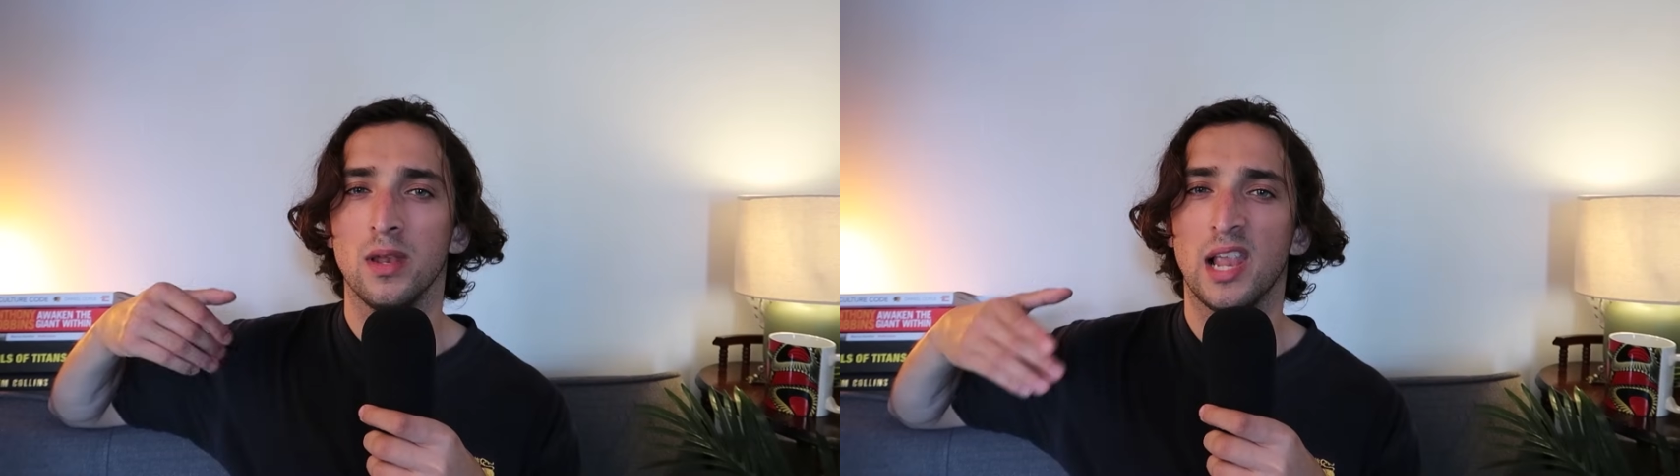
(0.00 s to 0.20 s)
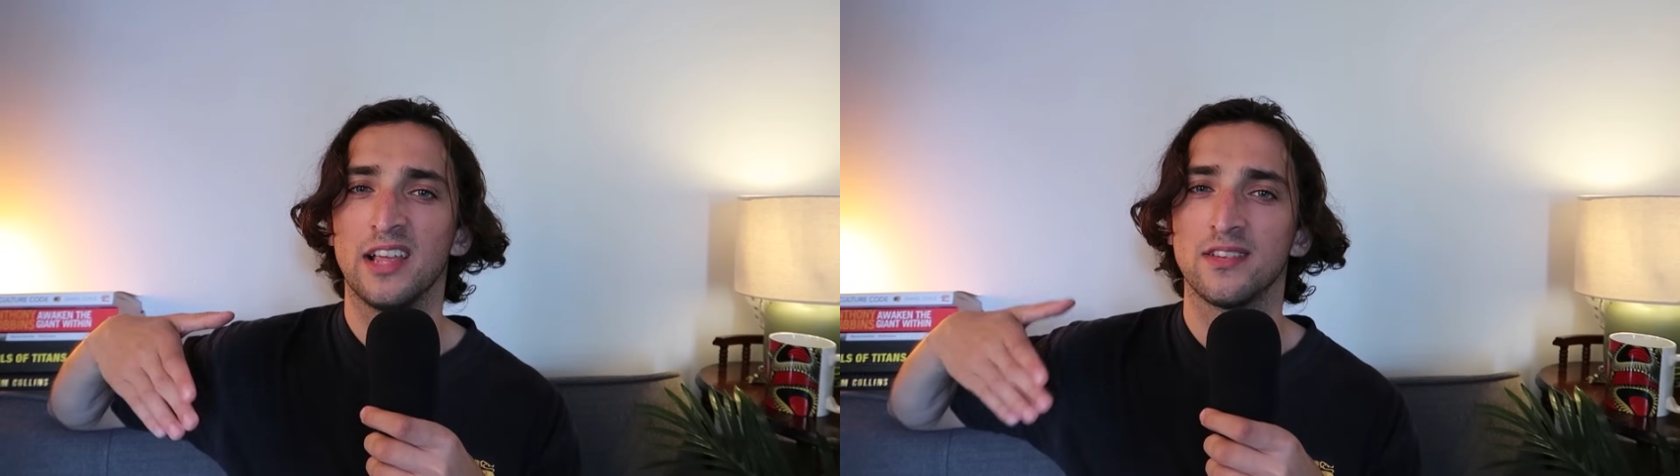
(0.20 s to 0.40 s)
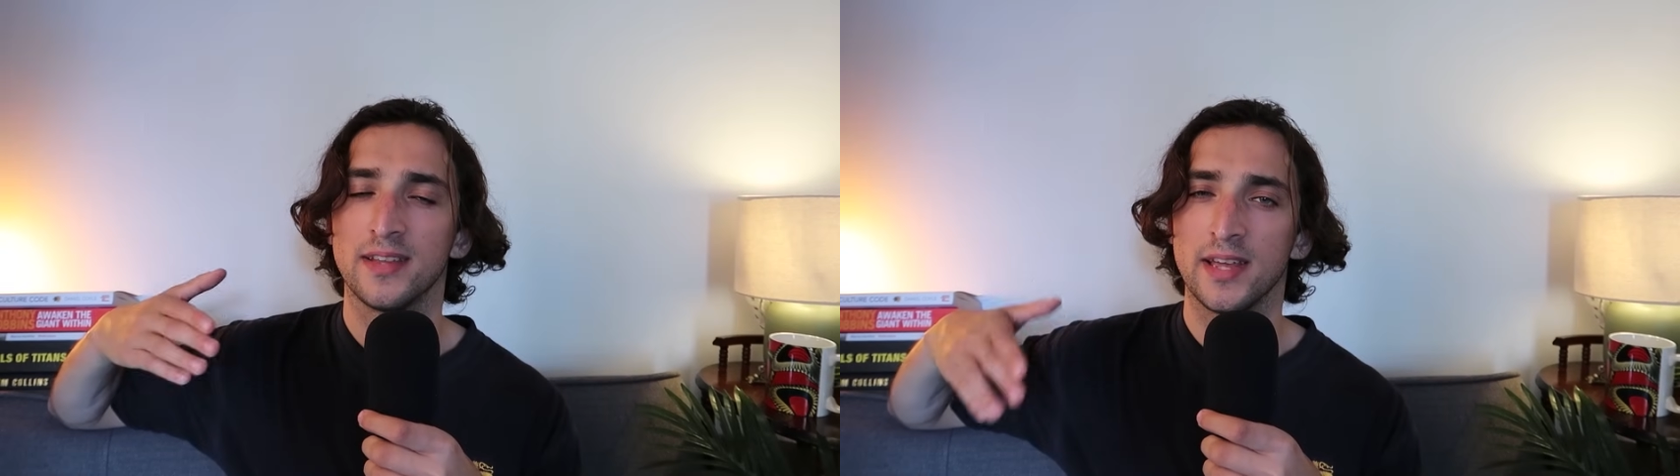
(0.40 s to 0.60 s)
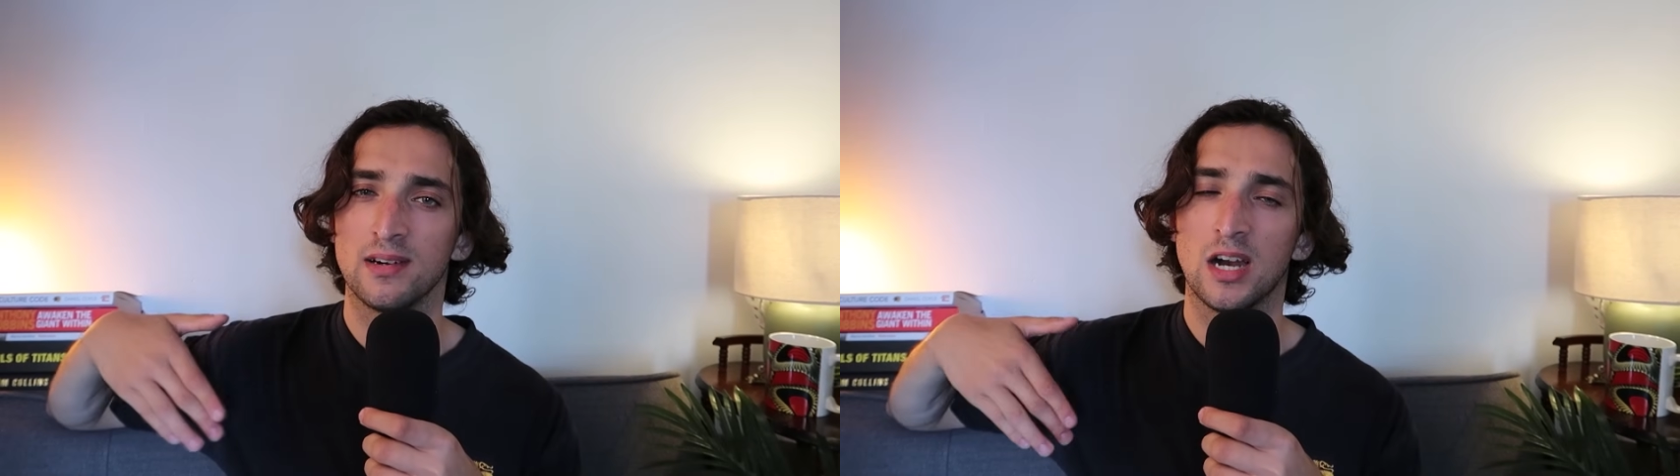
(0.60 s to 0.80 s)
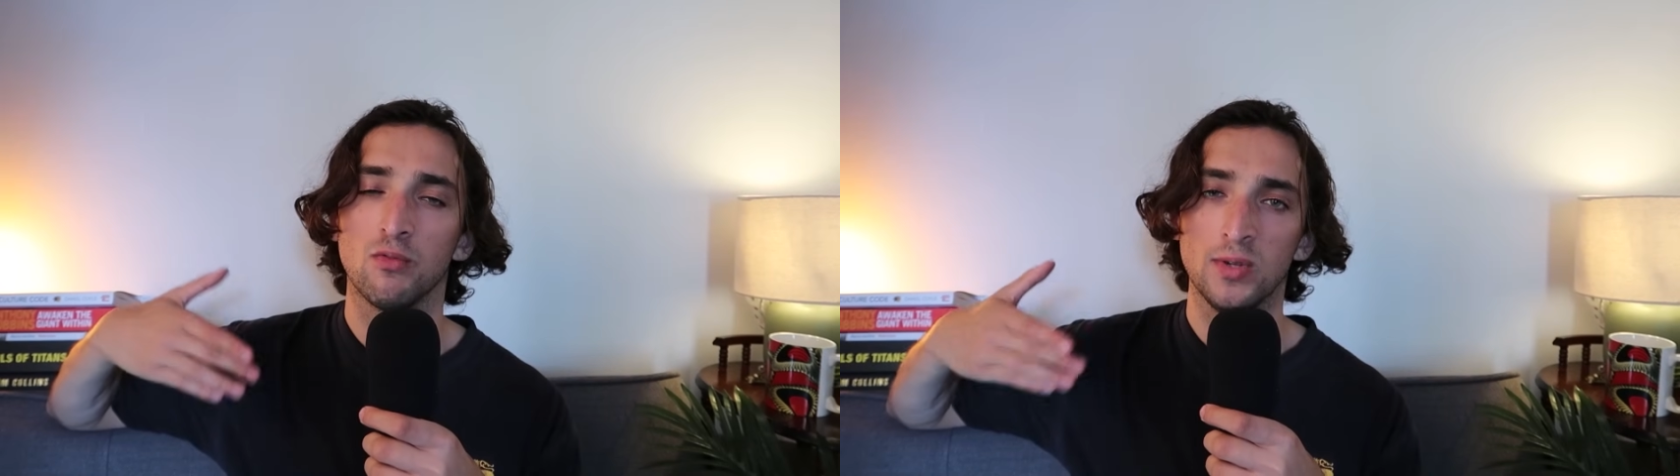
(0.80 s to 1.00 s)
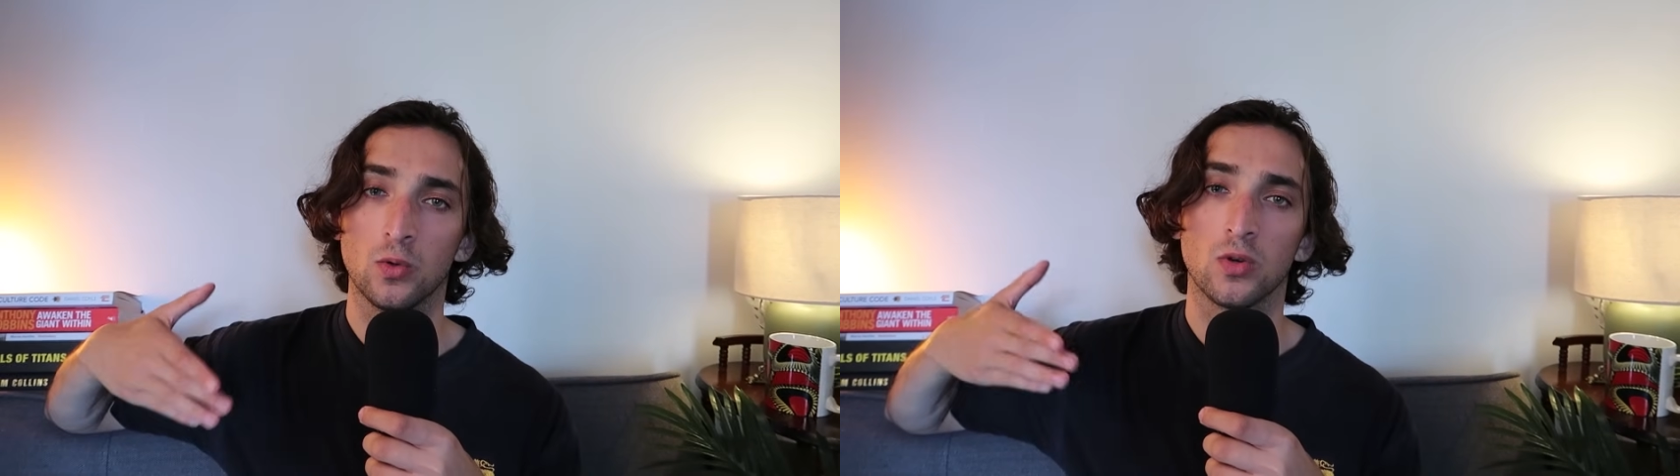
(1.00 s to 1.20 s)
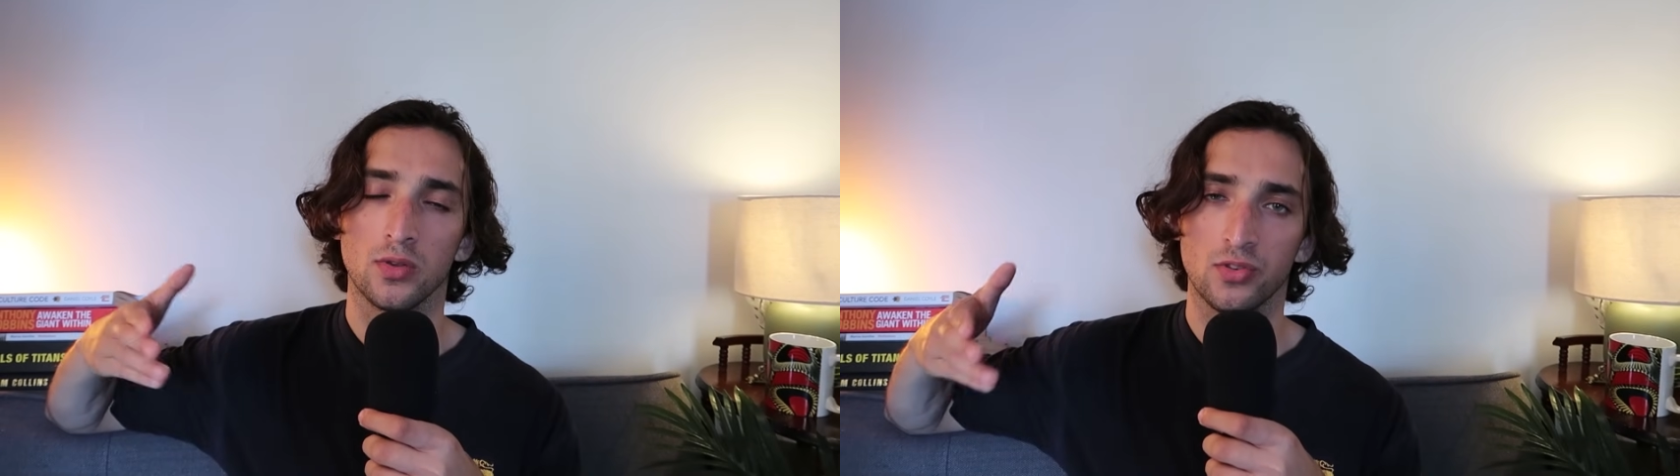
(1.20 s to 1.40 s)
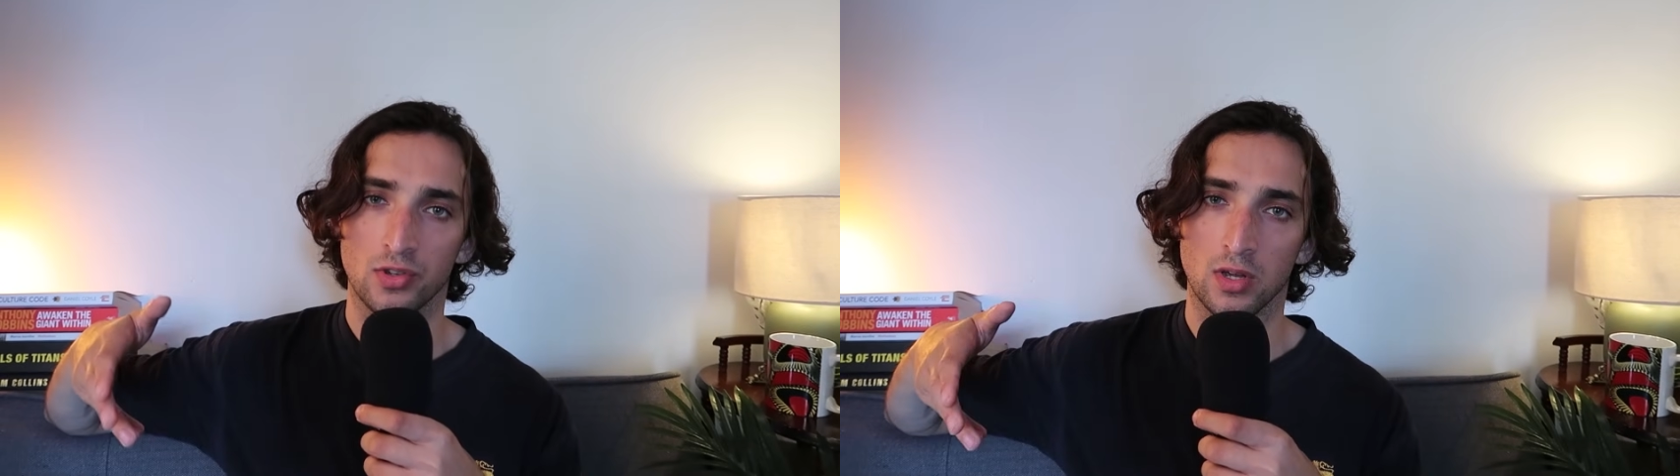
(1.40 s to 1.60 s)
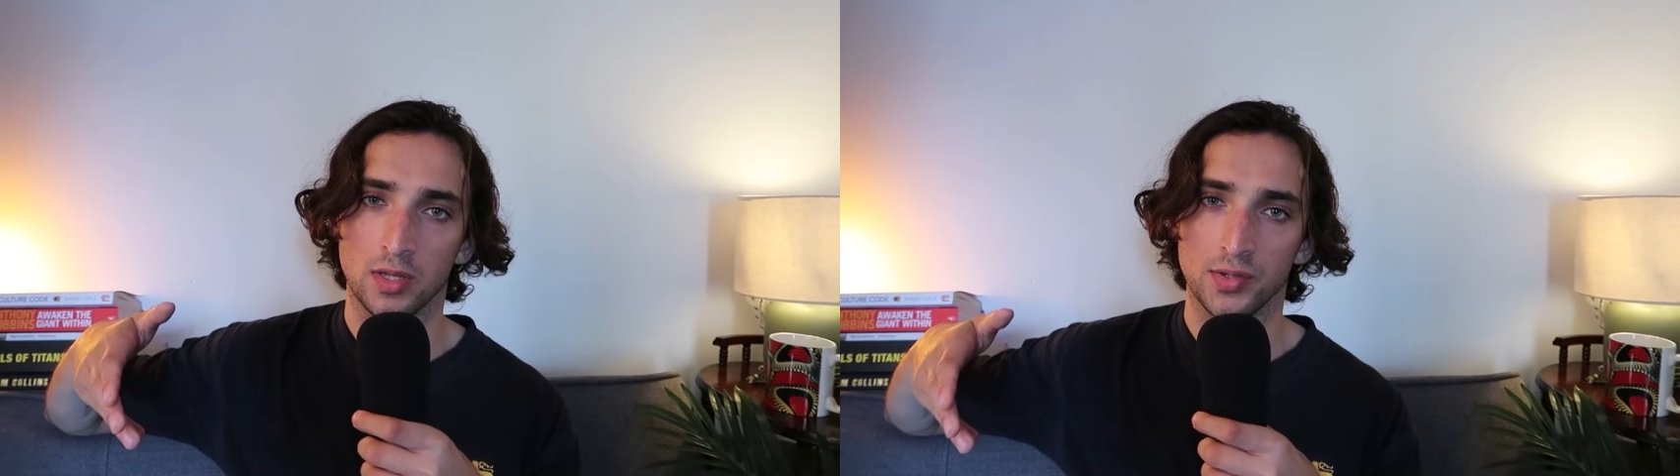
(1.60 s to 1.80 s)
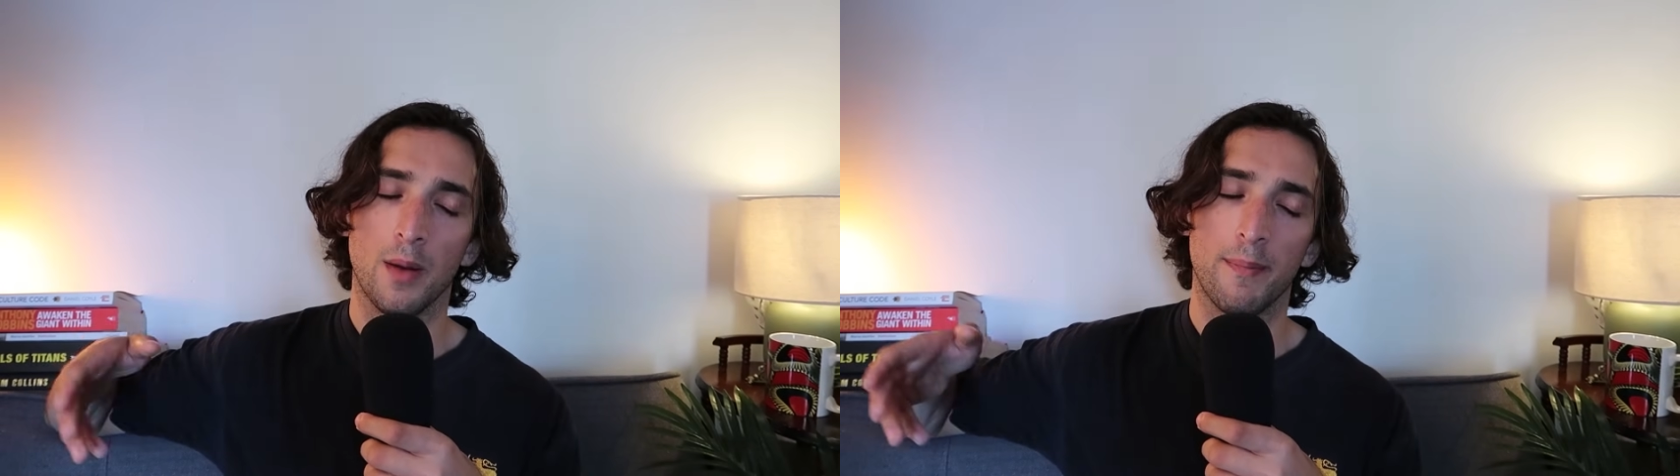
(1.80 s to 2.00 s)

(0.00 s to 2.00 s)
unless there are real concerns